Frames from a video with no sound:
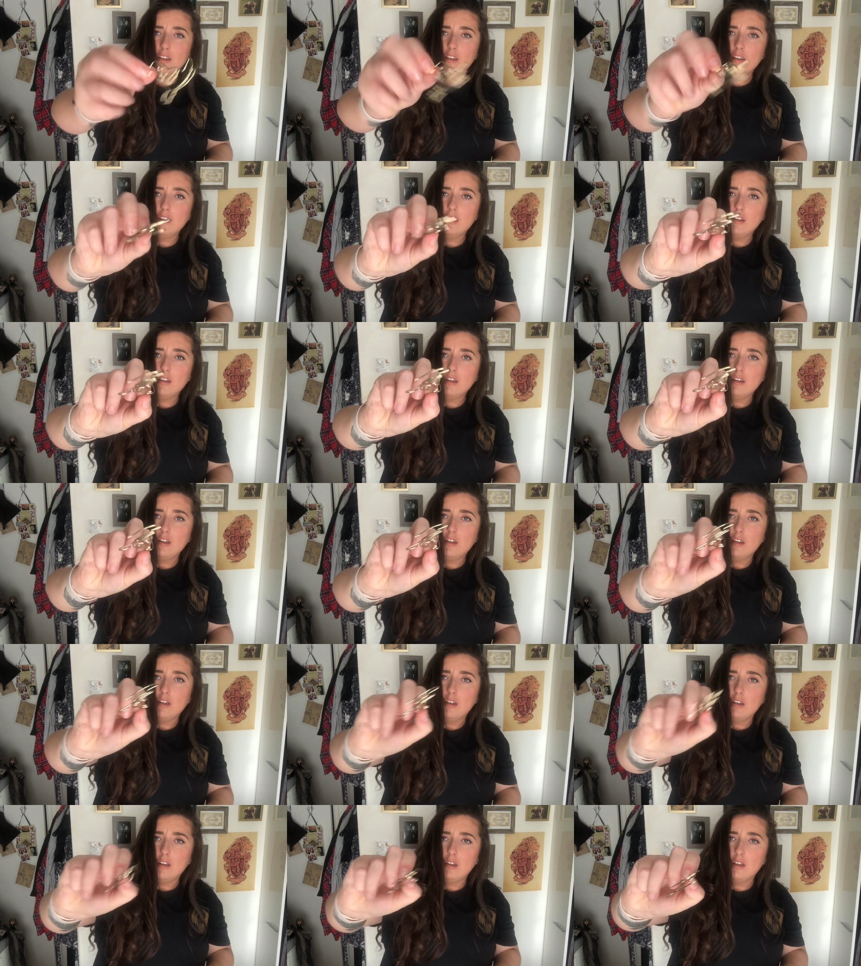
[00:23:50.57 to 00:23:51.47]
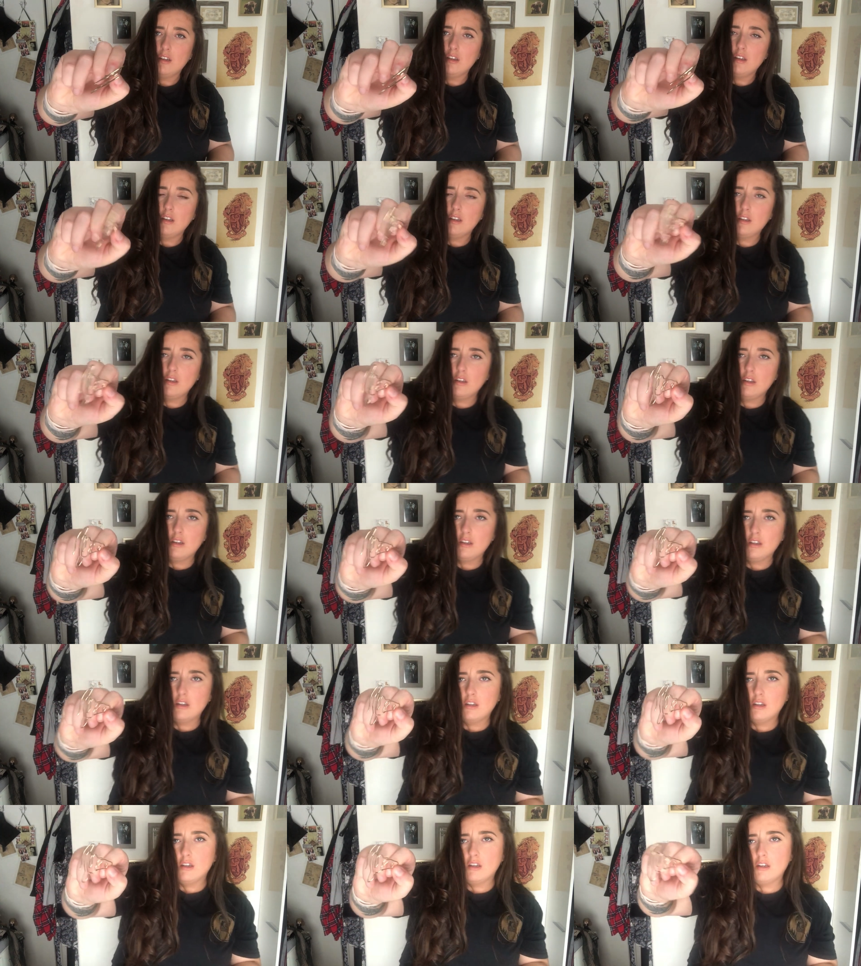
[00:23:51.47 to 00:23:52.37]

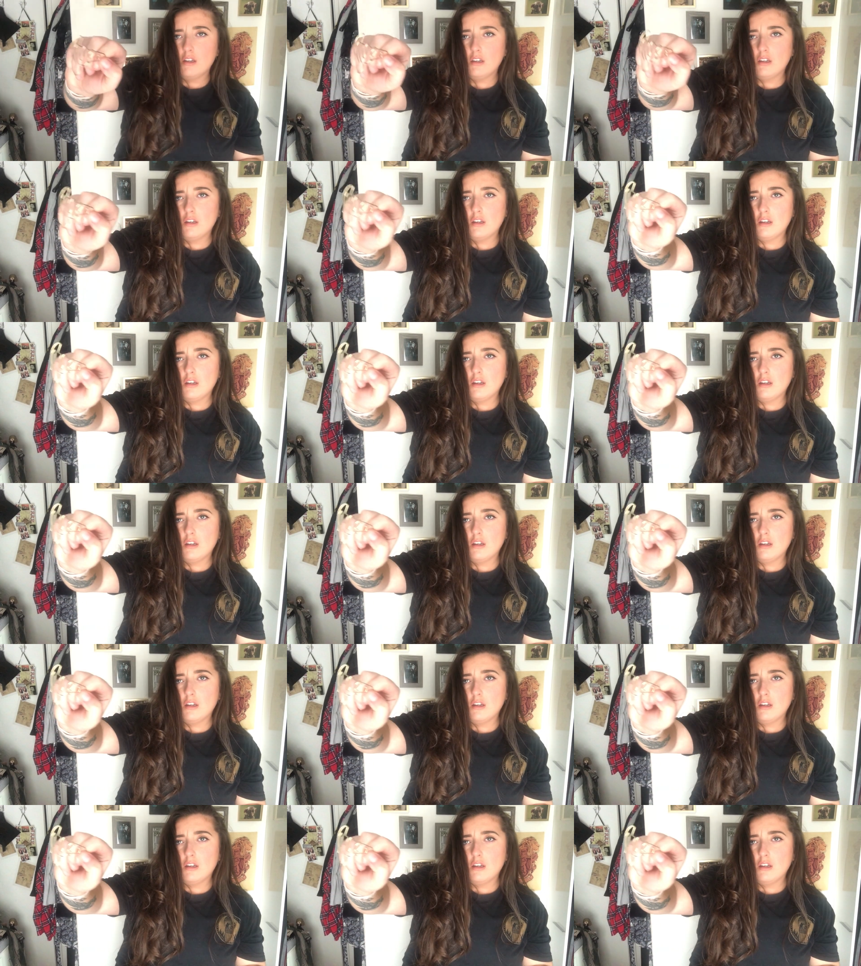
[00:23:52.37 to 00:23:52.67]
Nothing is said.